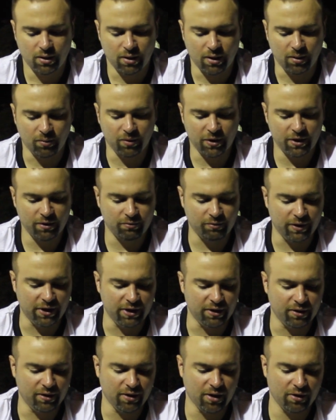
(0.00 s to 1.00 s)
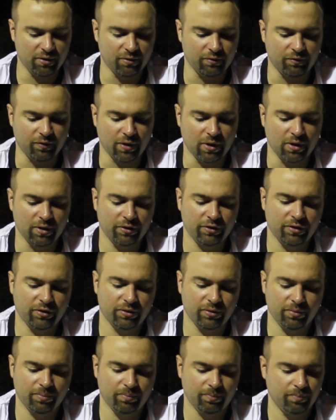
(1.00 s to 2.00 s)
I want to read another
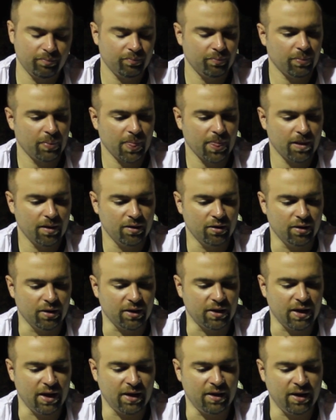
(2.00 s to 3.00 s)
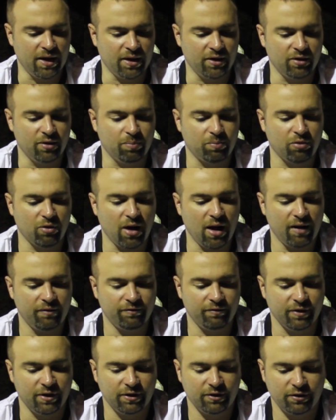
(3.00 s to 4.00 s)
verse, again out of the
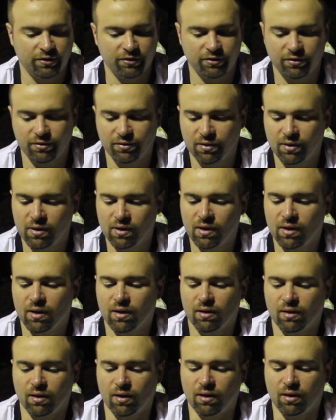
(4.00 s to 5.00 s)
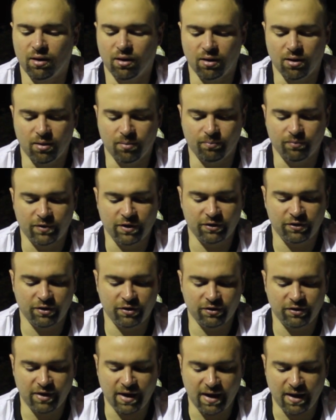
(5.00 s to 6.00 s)
prophets. This
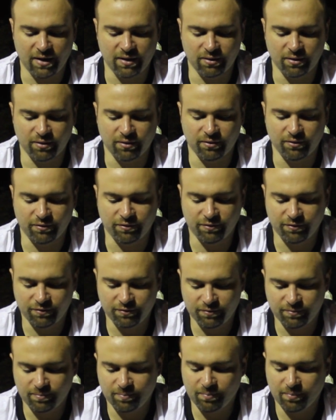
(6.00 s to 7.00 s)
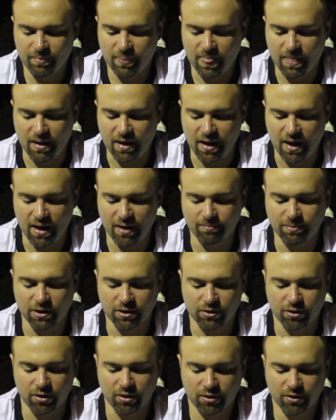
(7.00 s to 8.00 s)
is out of
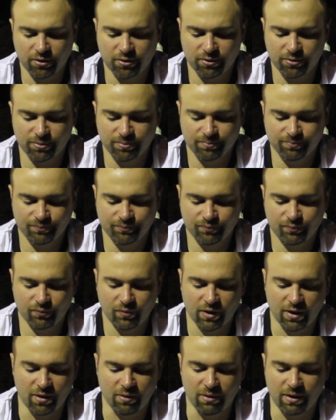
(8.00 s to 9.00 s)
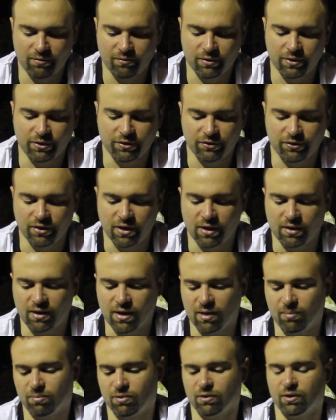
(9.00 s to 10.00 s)
Habakkuk, however you say
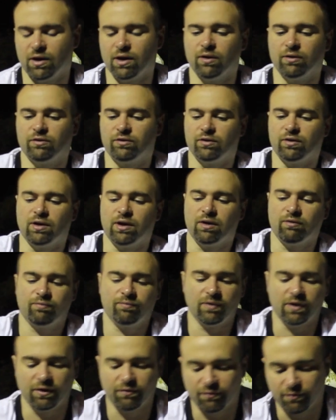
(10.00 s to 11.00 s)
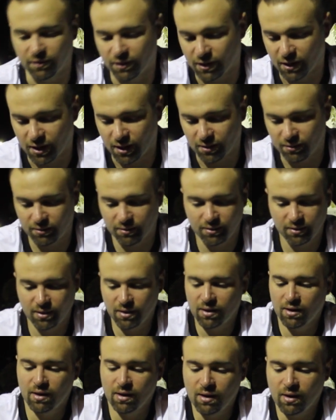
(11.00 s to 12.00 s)
that, pronounce it, I forget.
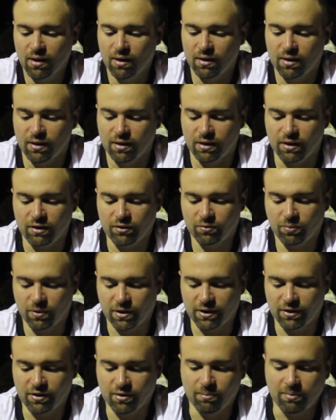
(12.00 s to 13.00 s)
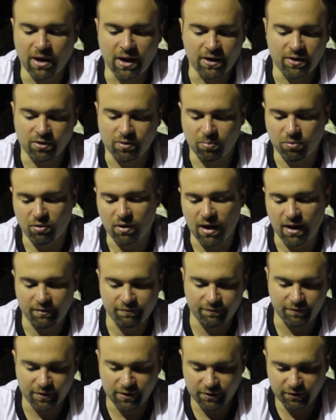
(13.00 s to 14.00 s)
He's one of the minor
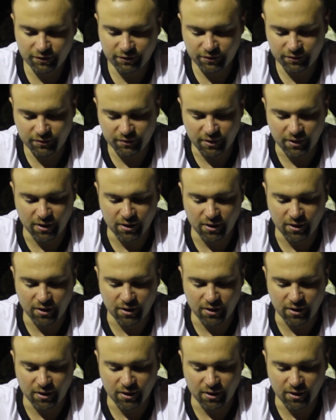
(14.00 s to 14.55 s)
prophets.